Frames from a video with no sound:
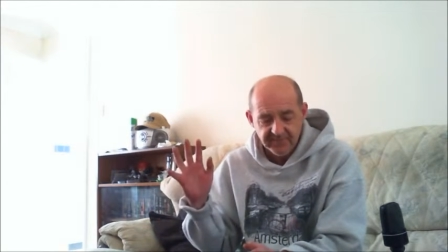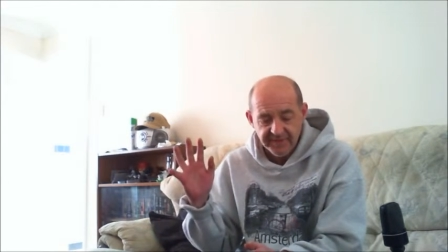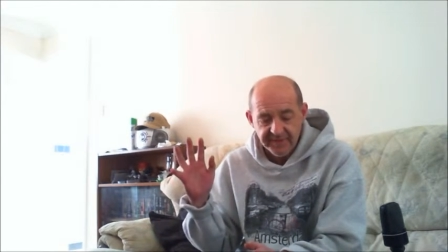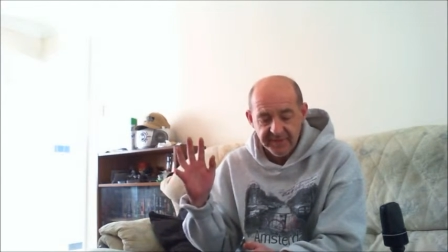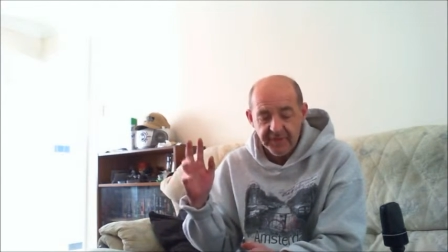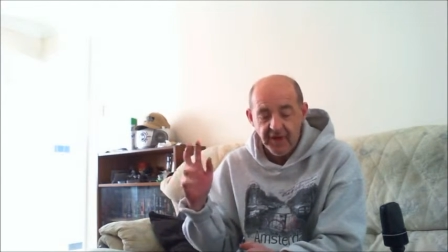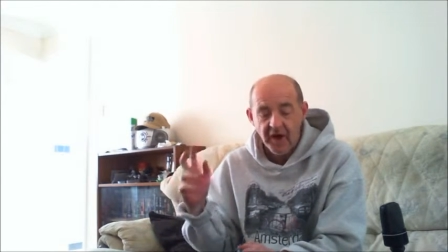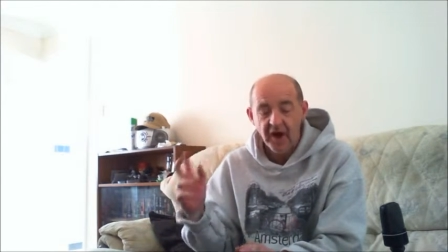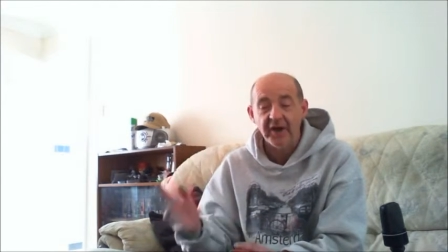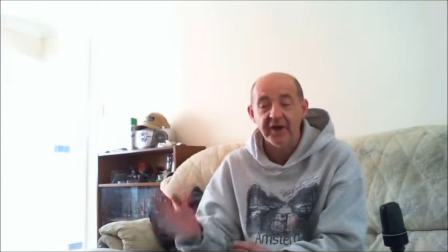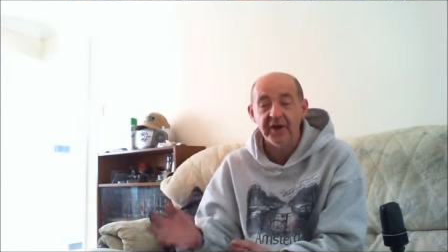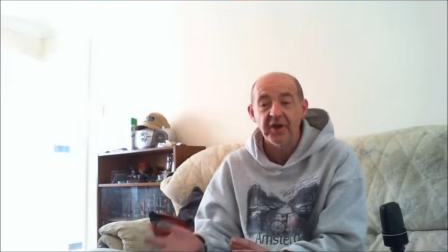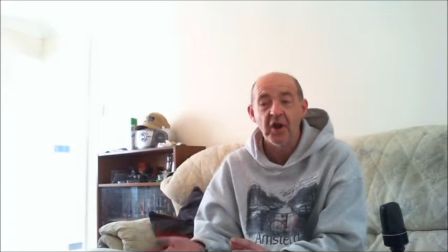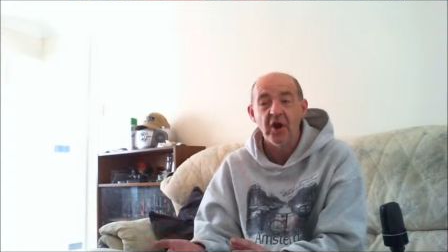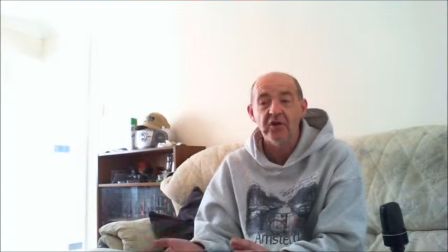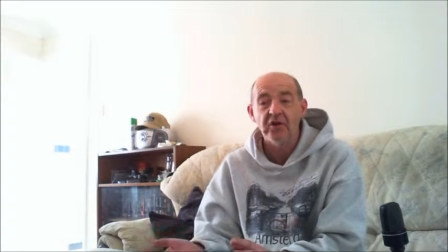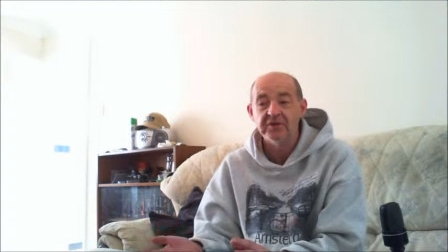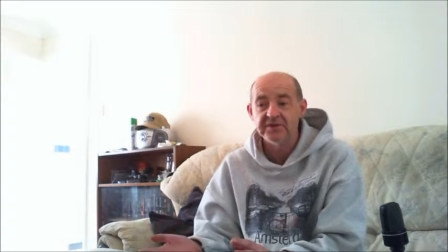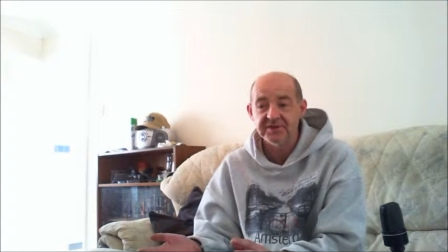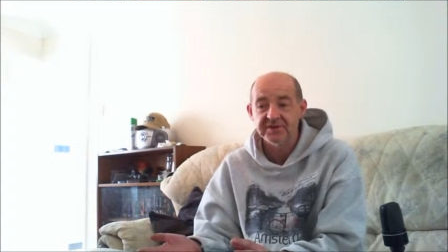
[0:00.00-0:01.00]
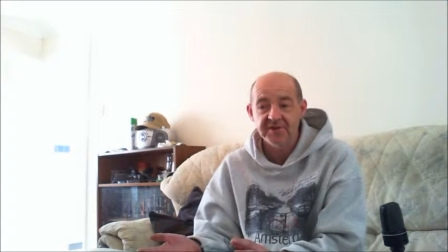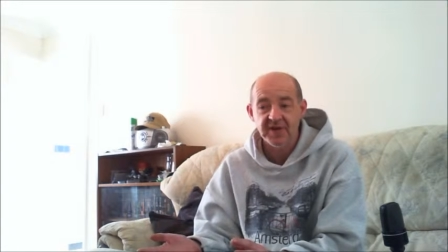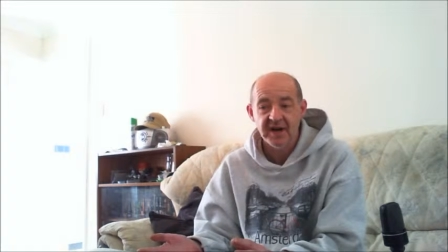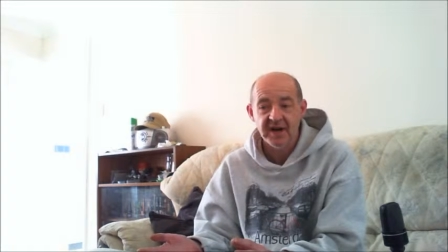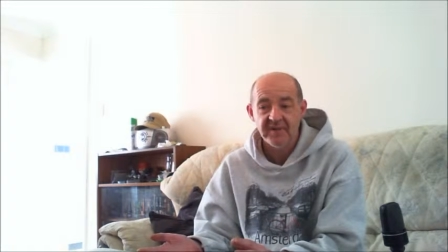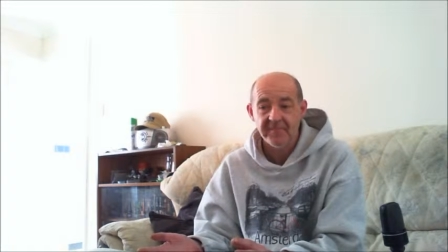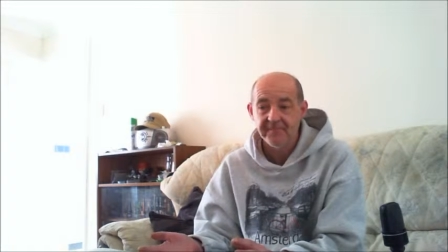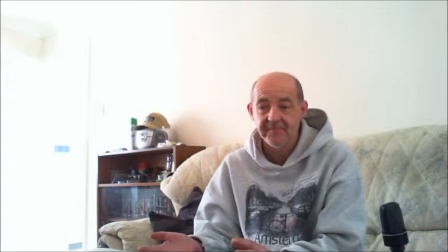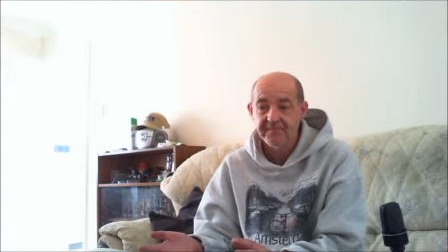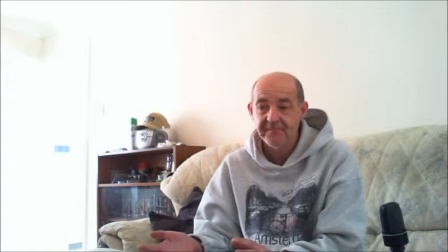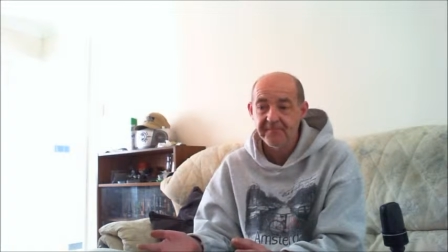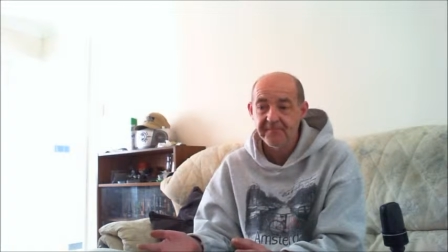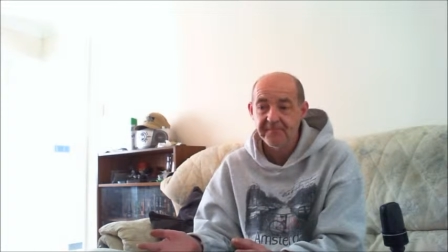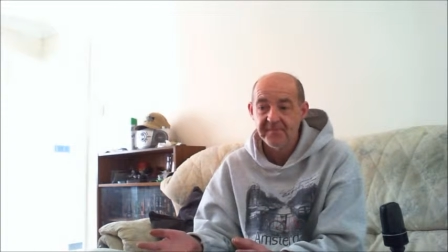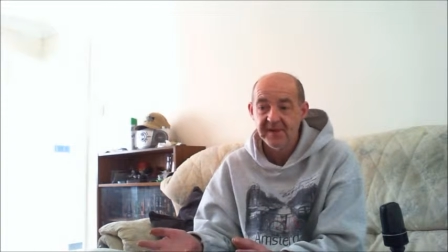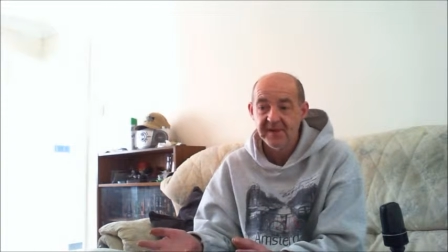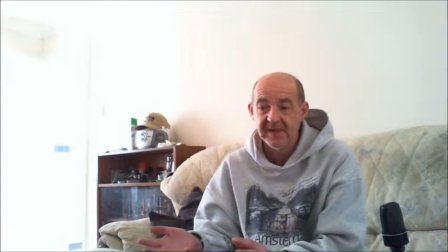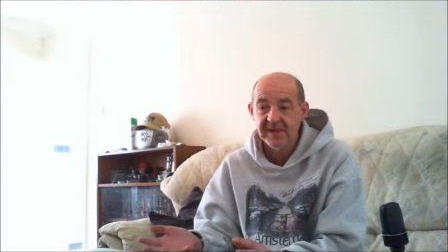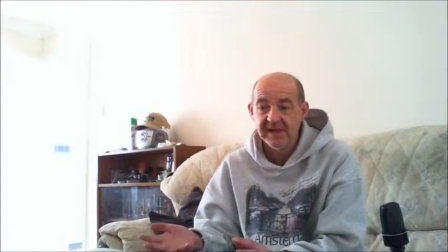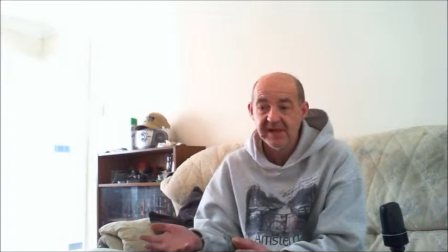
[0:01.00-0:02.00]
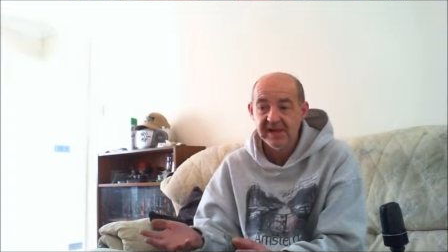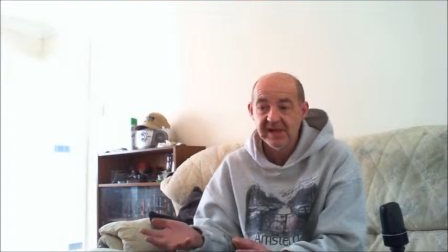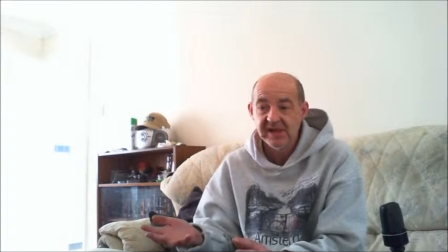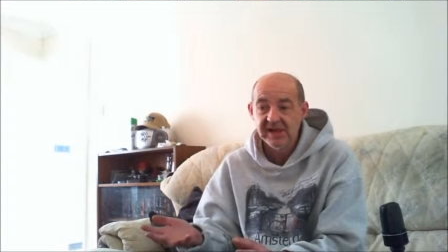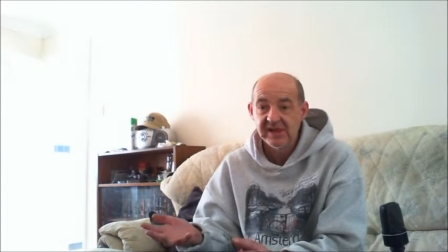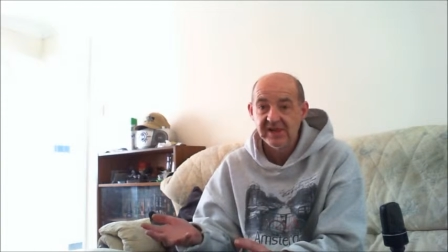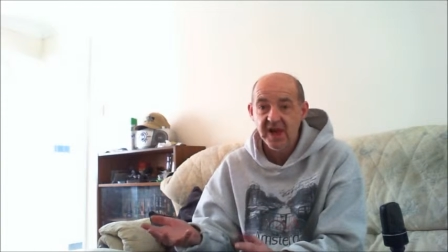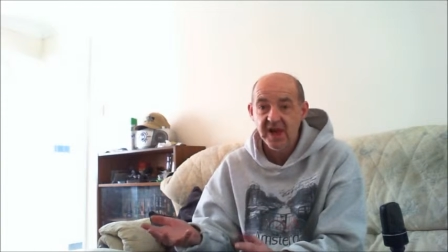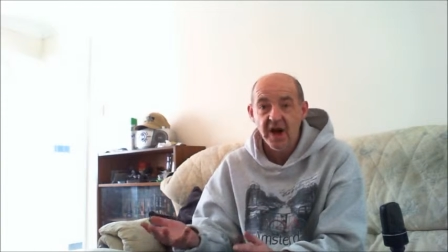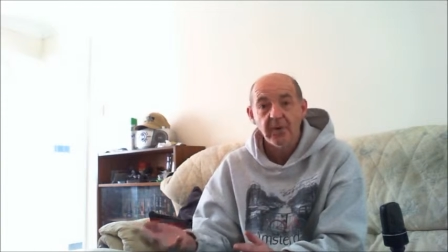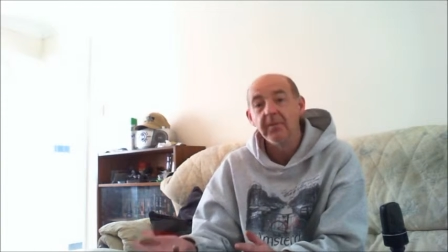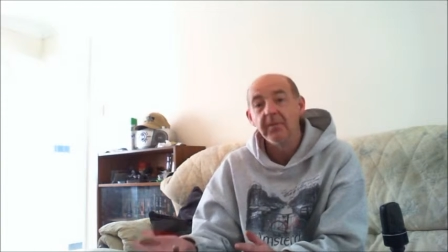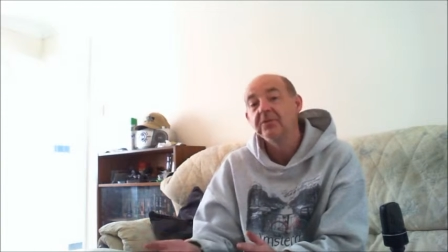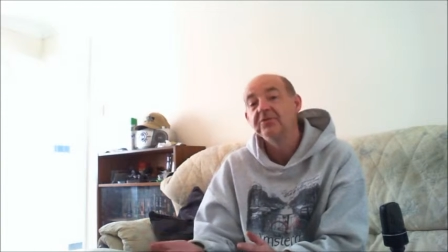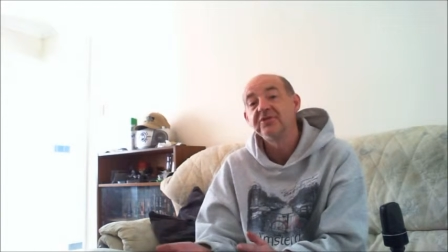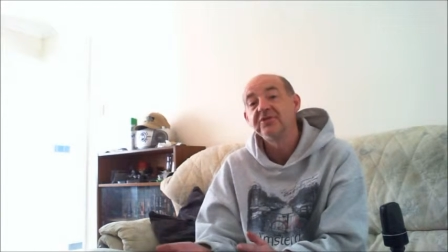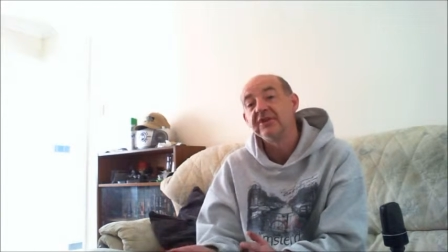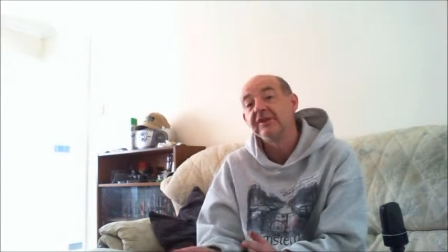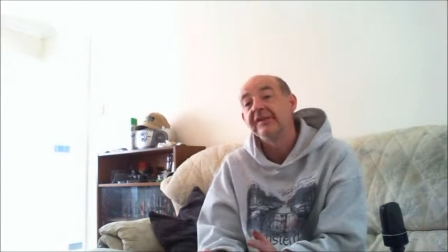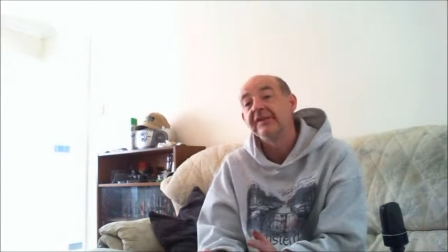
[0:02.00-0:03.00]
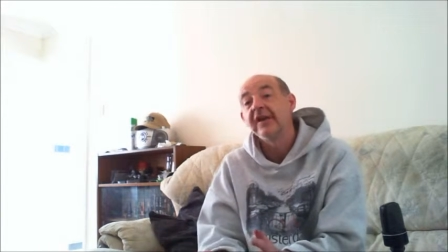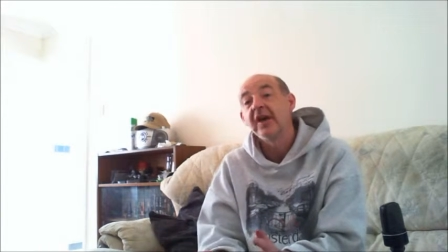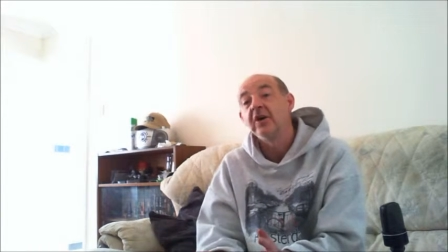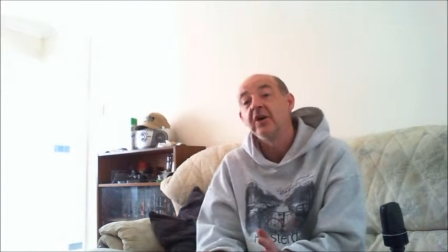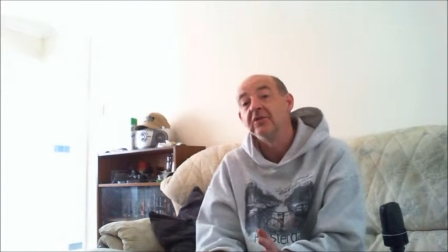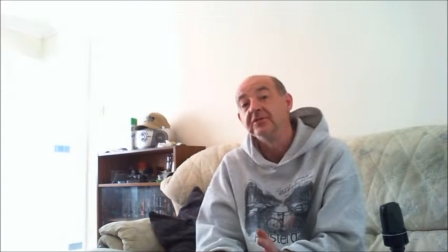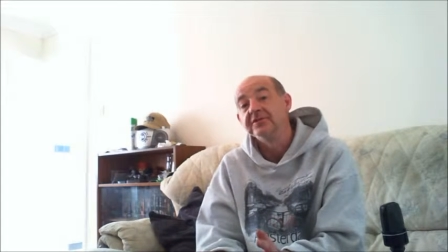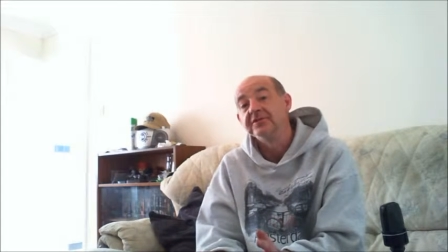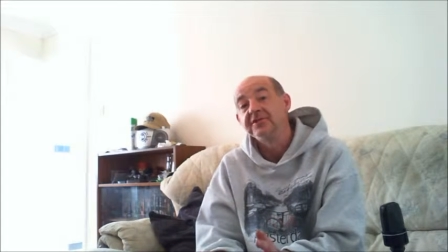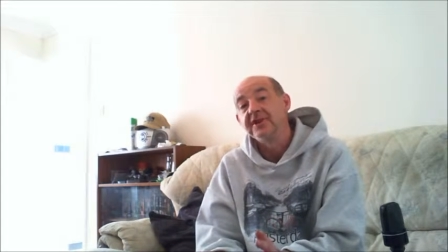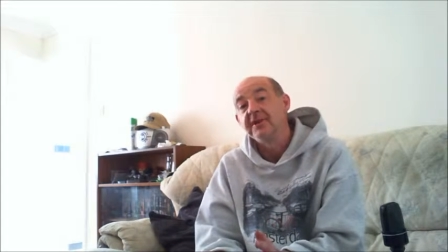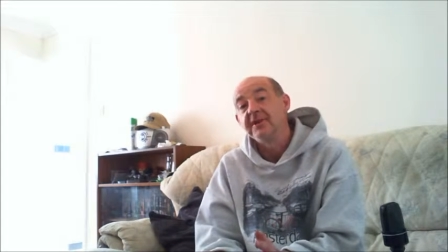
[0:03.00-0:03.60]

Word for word: that I can answer, I will generally answer.